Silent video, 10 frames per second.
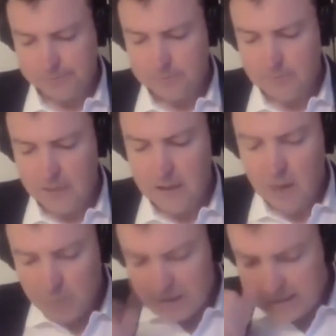But
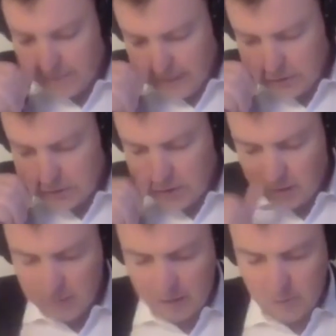something struck me
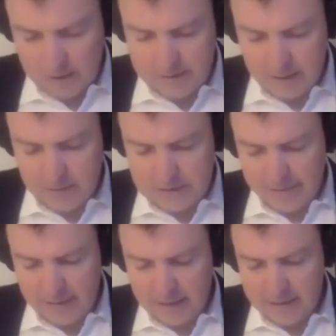whilst I was living
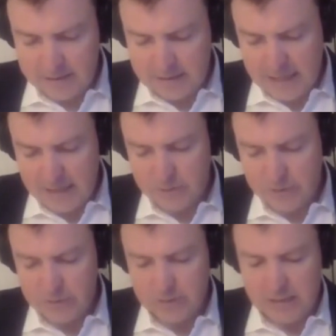in the States, which was
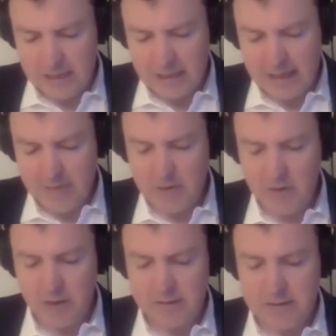that I came
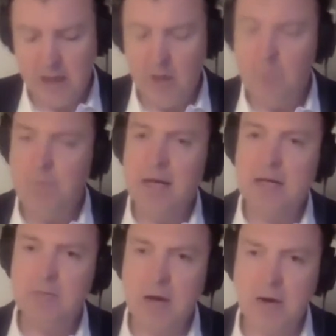across many
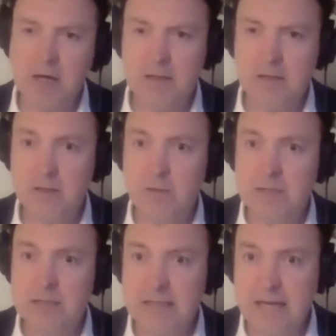Americans who were
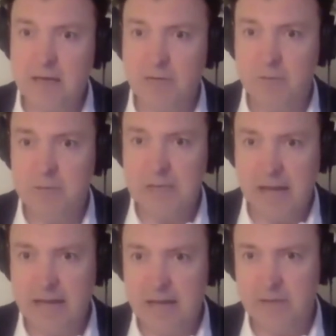descended from
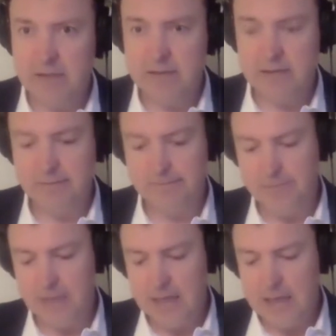Scandinavians.
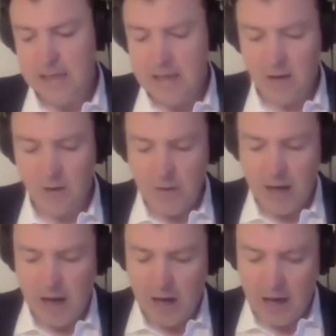Now,
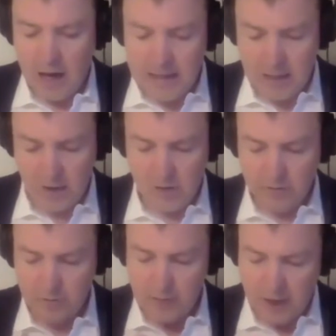I know from
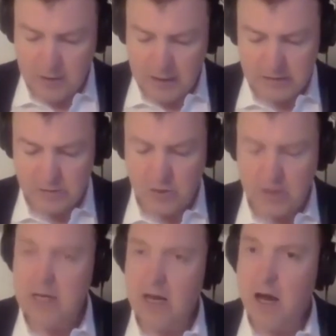my own history the
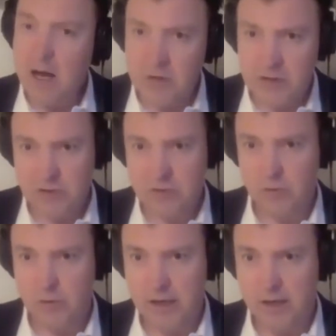Irish
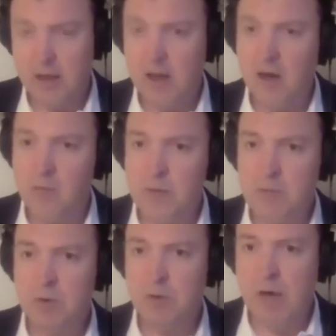story of people who
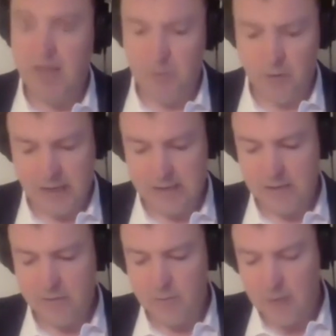emigrated from
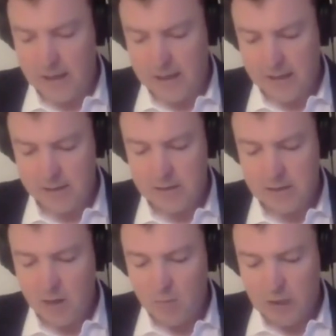Ireland
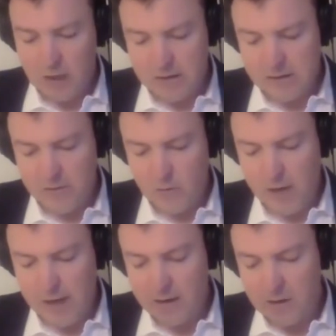because of the way
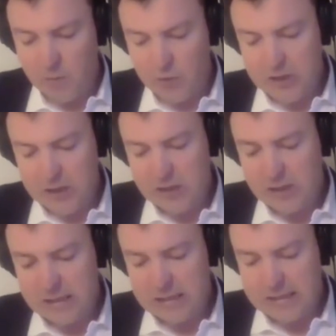that the British
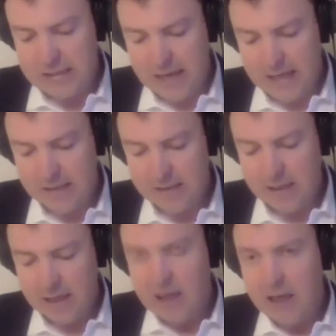state
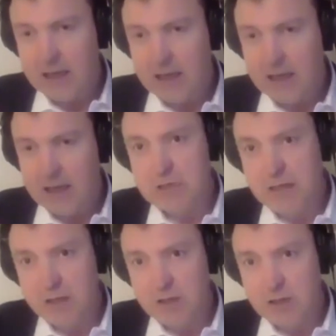kept such
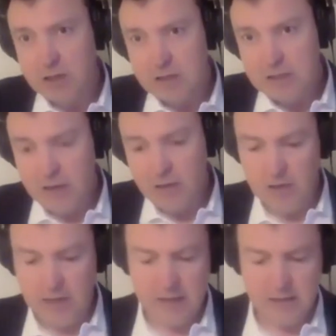tyranny,
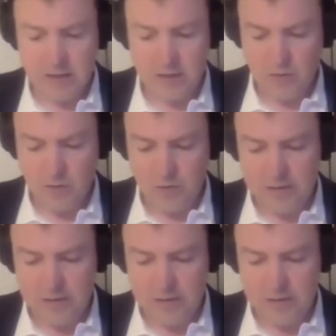such cruelty that